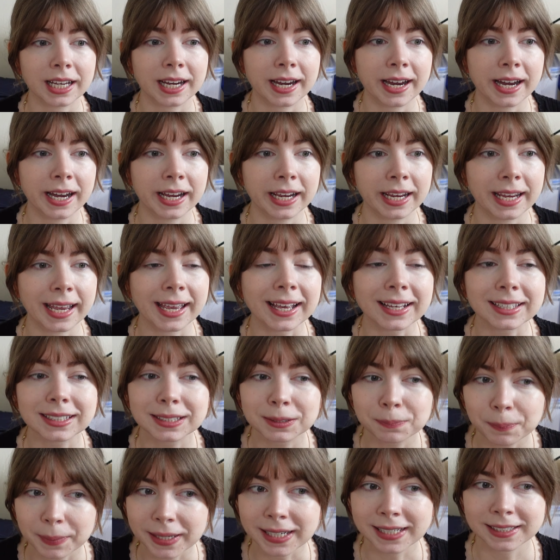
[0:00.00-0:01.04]
I
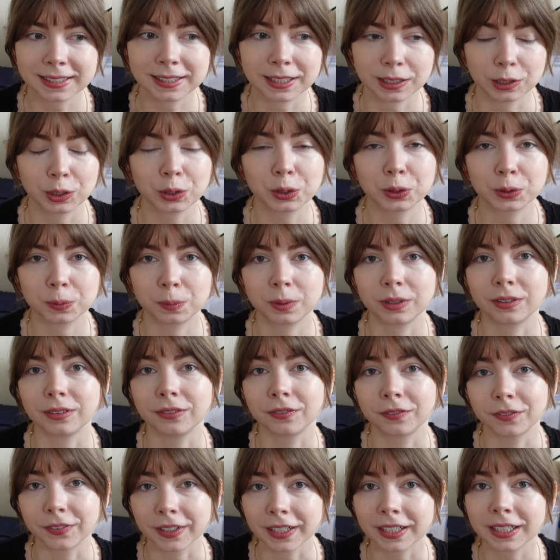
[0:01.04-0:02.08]
expect it to be
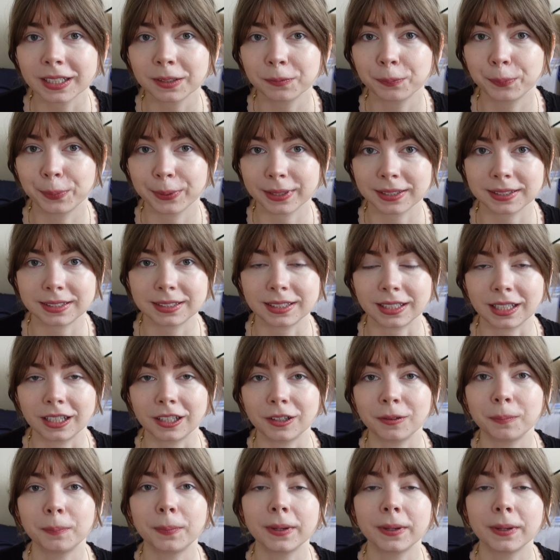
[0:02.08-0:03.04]
very busy,